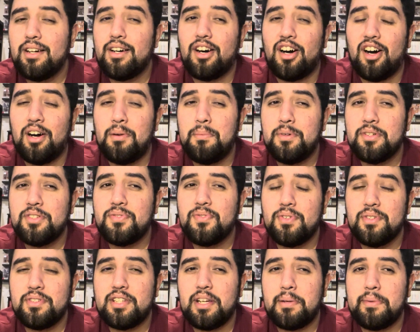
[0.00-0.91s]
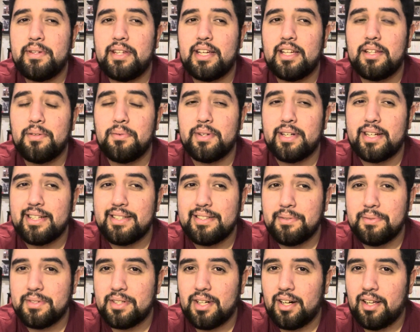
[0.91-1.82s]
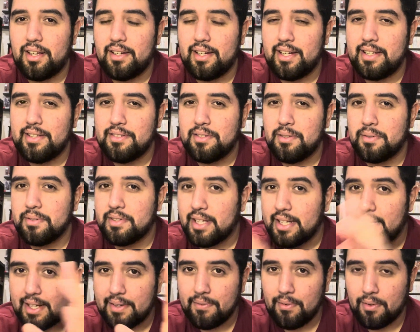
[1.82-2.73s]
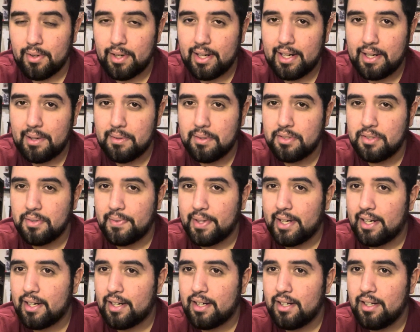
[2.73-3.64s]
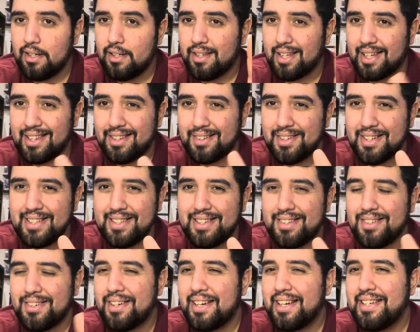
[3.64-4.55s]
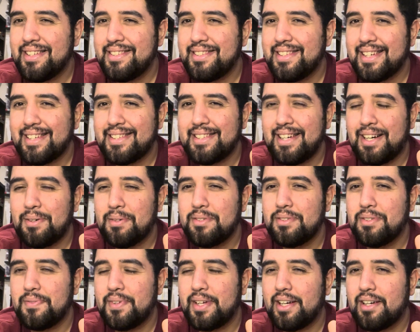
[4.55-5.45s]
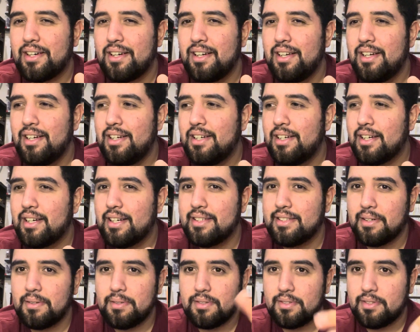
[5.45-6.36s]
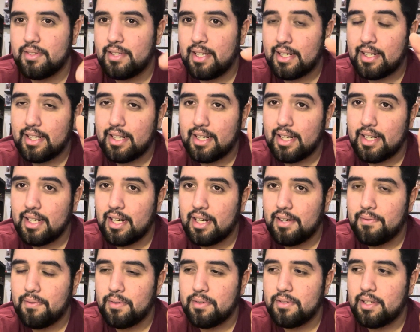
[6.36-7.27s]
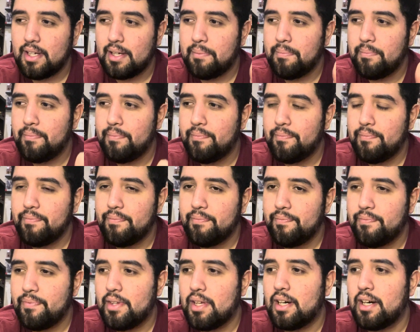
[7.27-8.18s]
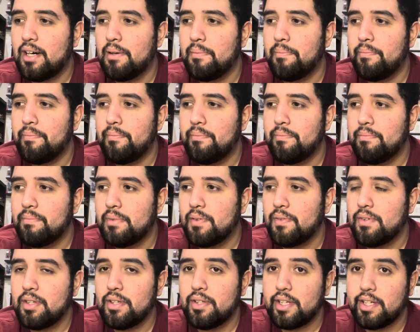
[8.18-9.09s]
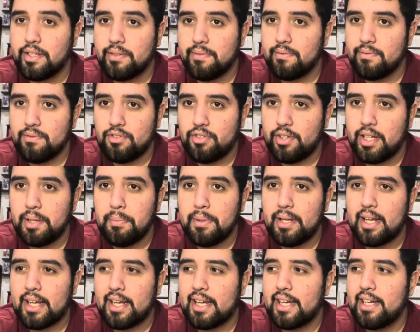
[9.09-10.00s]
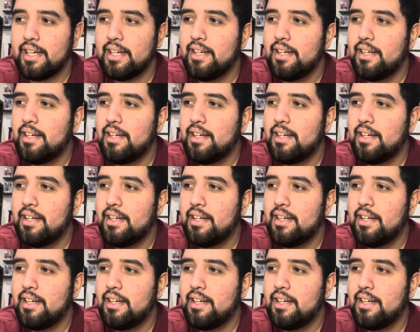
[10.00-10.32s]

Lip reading: almost full-time with the other one because it was a holiday. So I was getting 40 hours over here, like 36 hours over here because I was technically not full-time, even though they treated me like it.